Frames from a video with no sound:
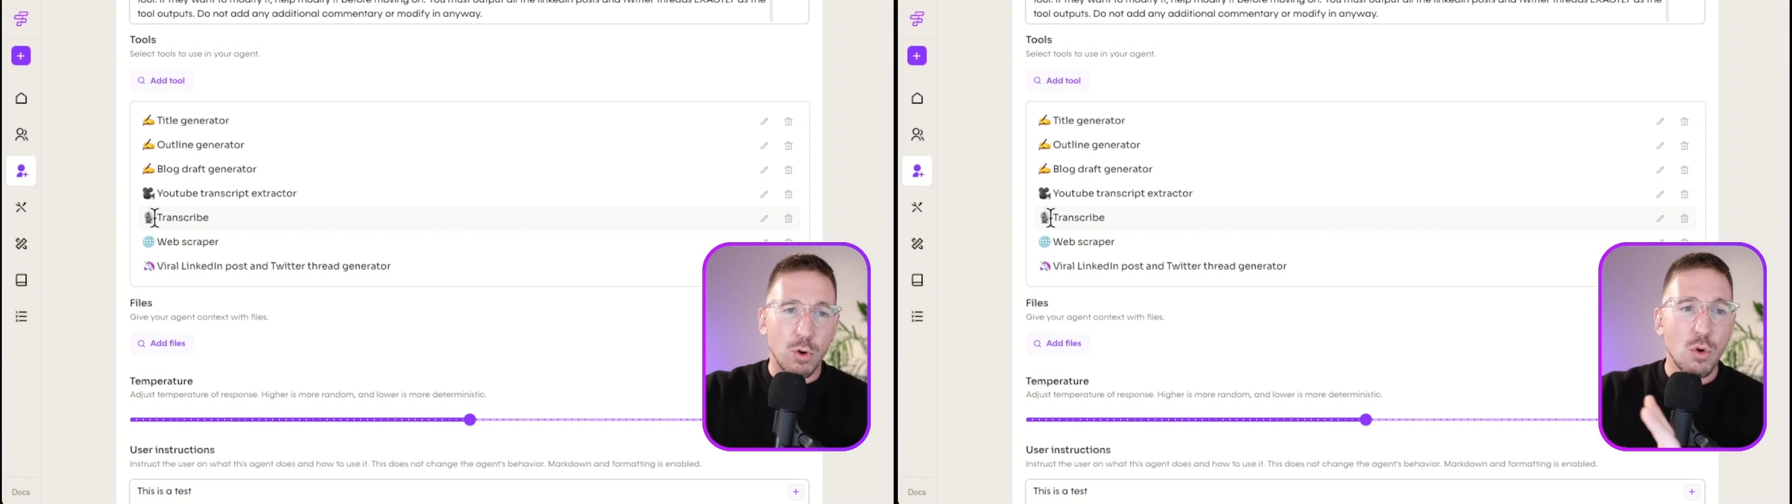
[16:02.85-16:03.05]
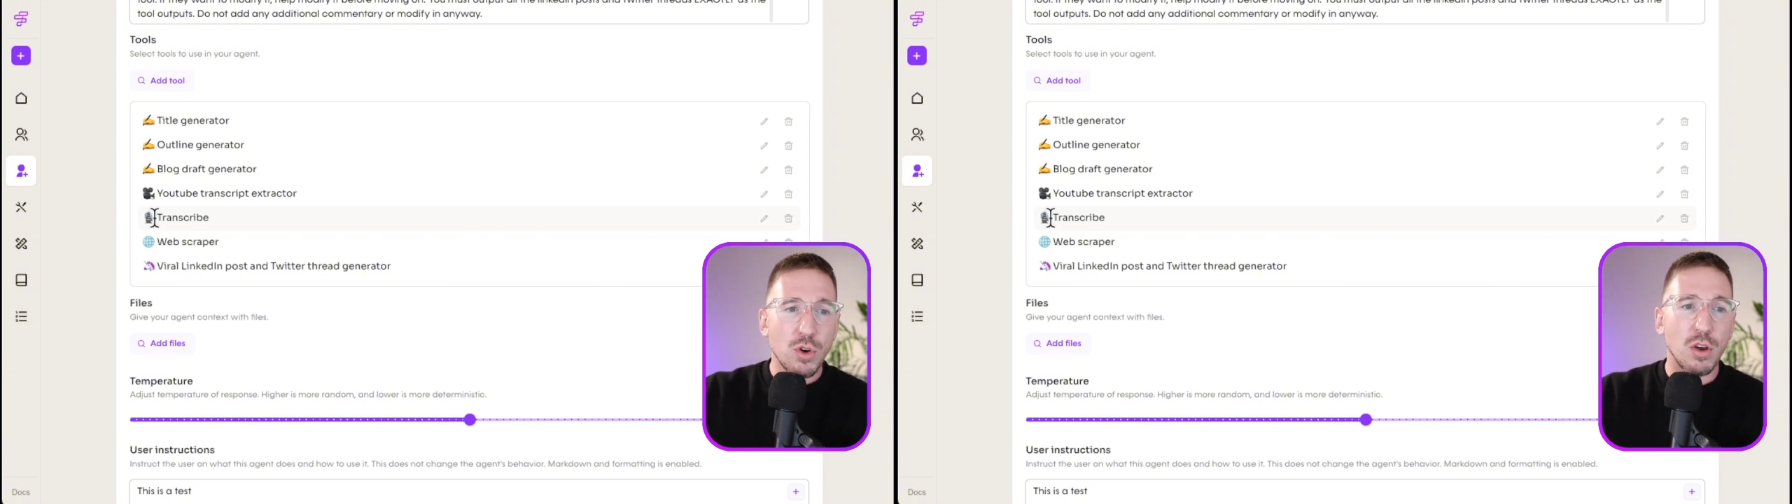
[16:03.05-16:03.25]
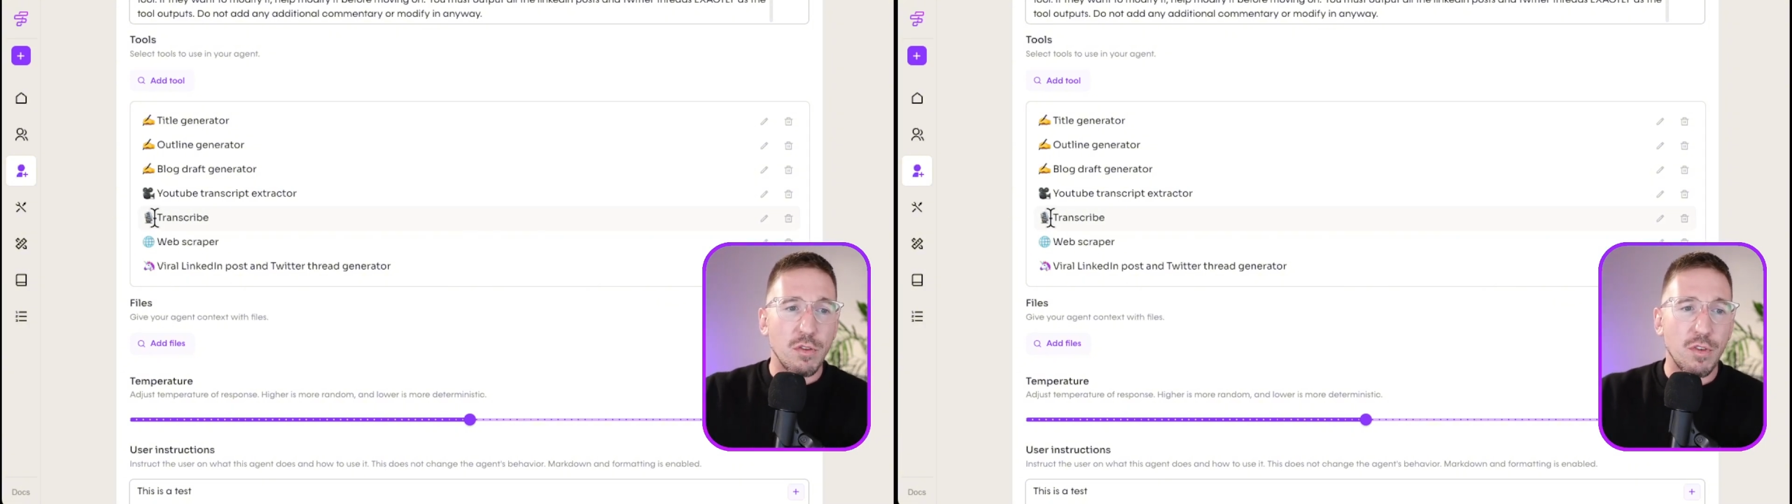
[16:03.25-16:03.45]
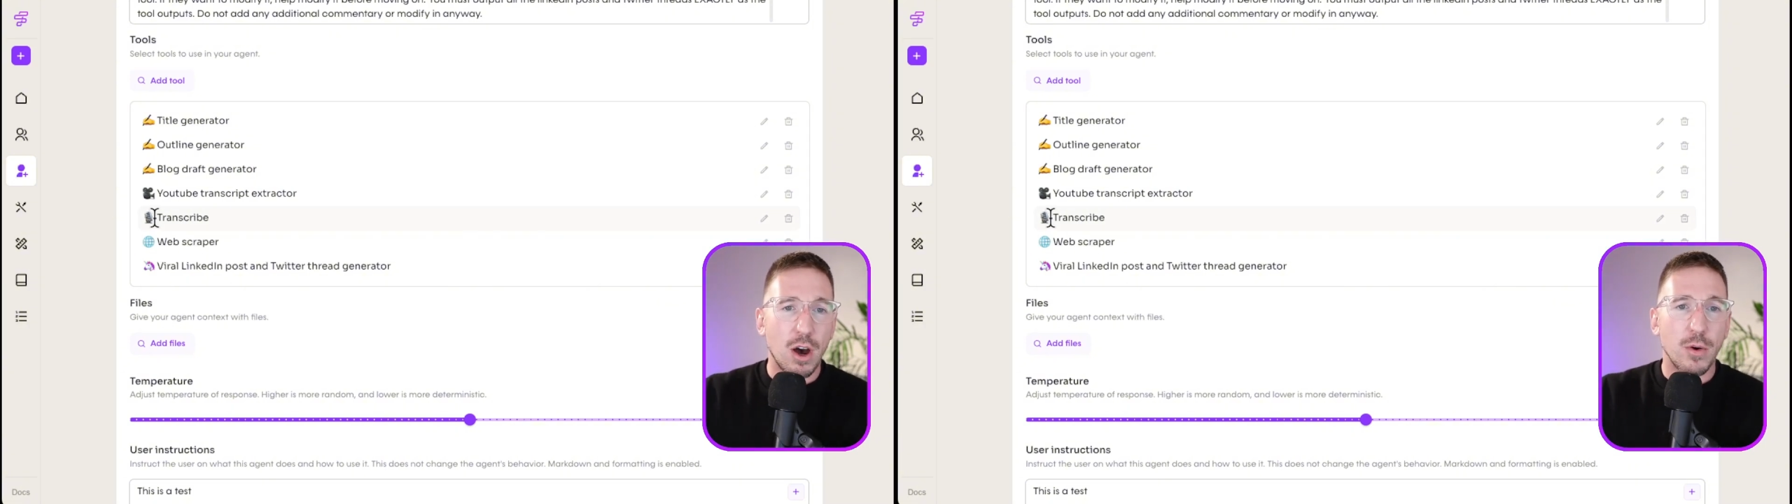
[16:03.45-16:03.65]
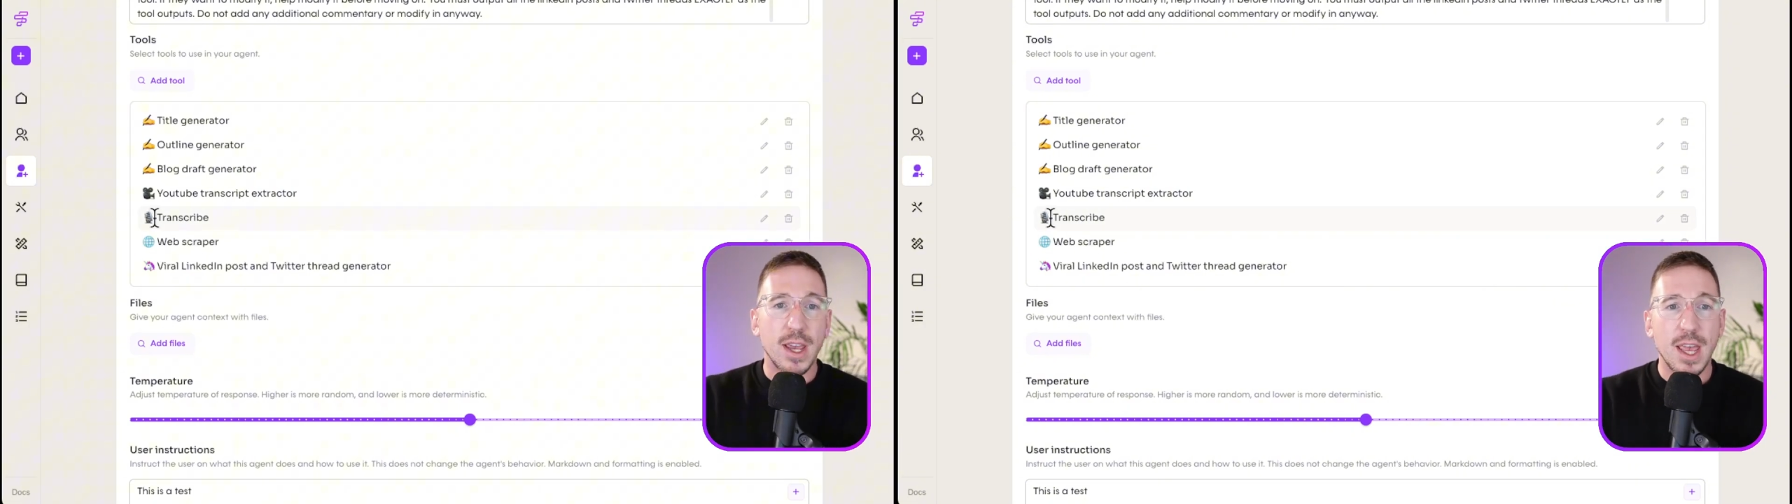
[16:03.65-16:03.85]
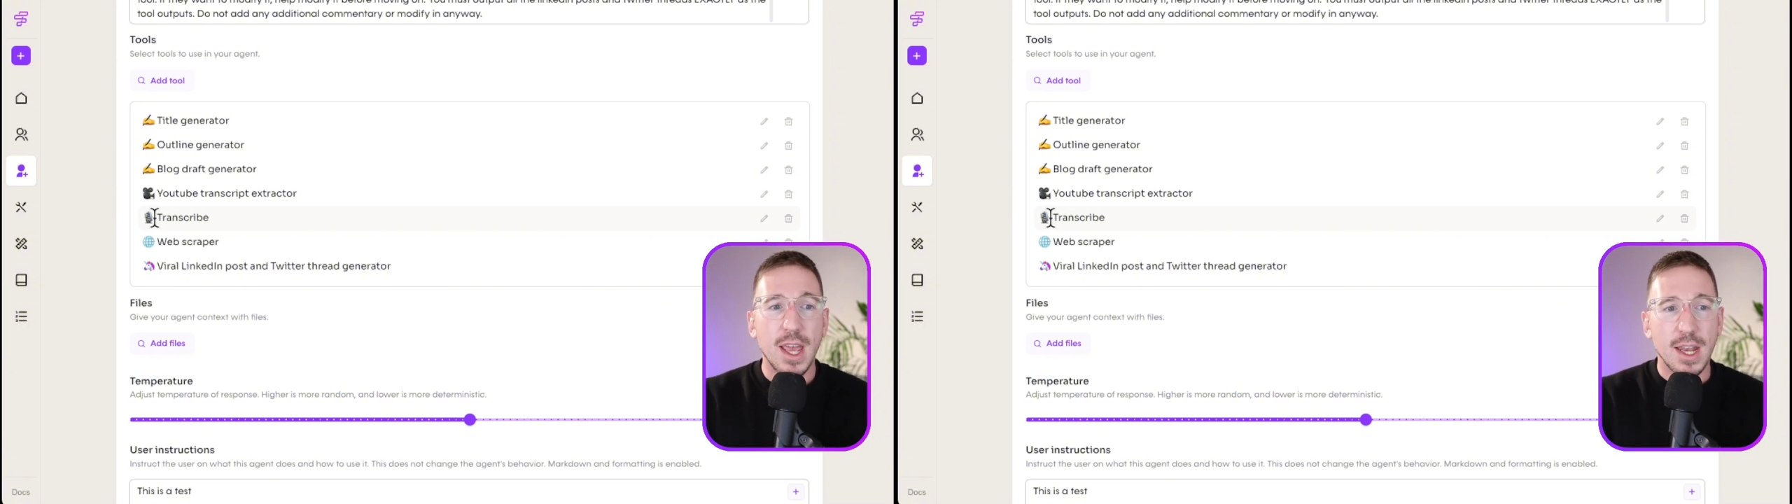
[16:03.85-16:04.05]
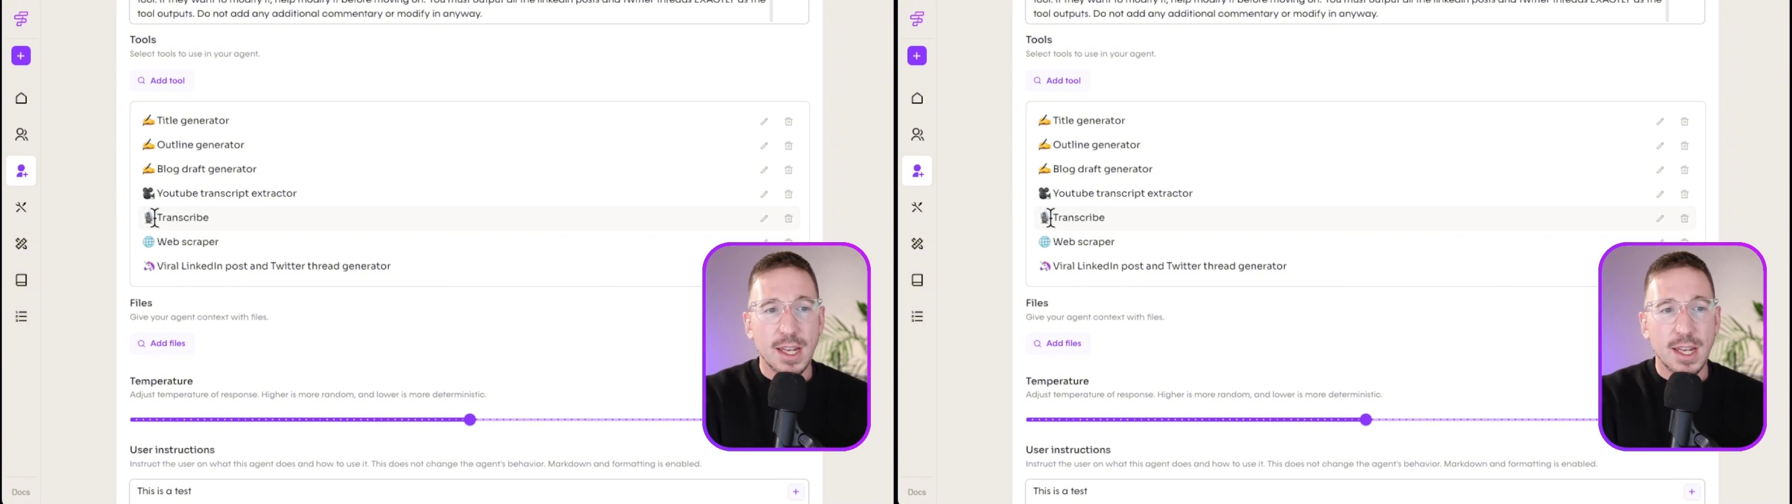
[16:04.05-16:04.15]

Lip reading: audio file again into